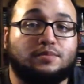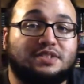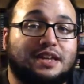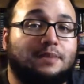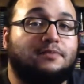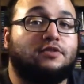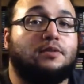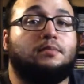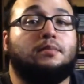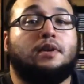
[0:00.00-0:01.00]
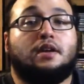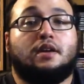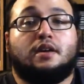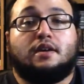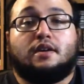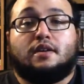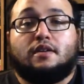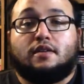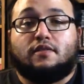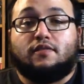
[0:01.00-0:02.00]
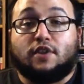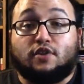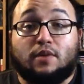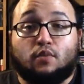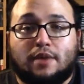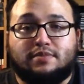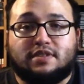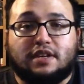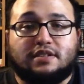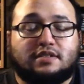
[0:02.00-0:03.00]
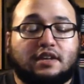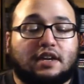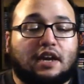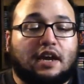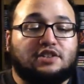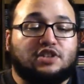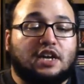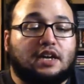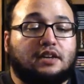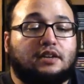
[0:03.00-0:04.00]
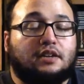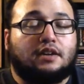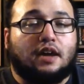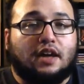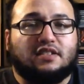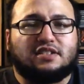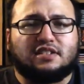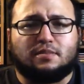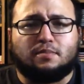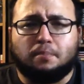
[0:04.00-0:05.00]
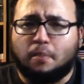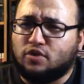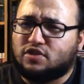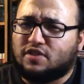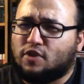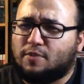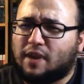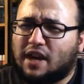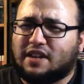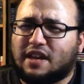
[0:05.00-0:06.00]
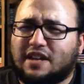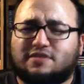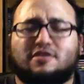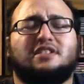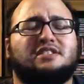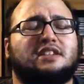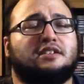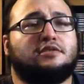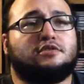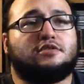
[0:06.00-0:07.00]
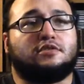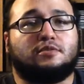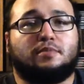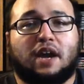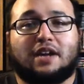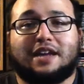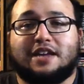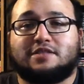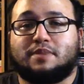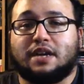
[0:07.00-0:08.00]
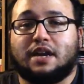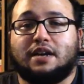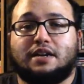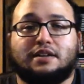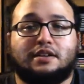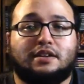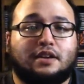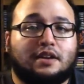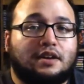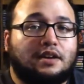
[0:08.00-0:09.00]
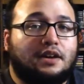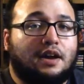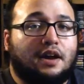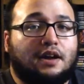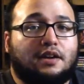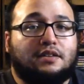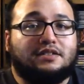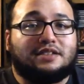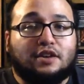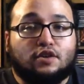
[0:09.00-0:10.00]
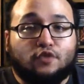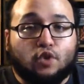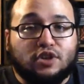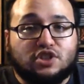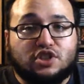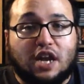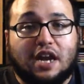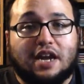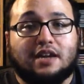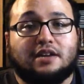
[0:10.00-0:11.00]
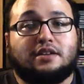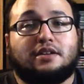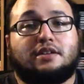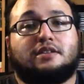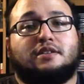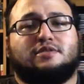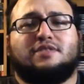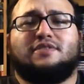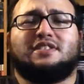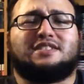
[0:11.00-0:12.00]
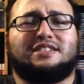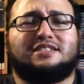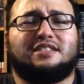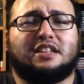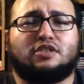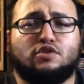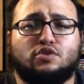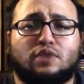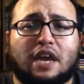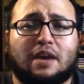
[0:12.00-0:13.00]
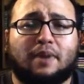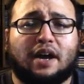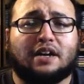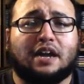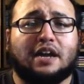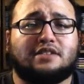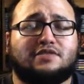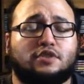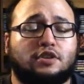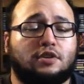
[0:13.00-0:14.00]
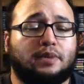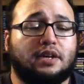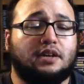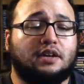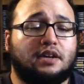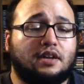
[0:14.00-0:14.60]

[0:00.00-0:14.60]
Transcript: of them stem from video game websites like IGN. I listen to most of their podcasts, or at least I used to. Podcast Beyond, uh, Nintendo Voice Chat. I was even listening to like their UK podcast for a little bit.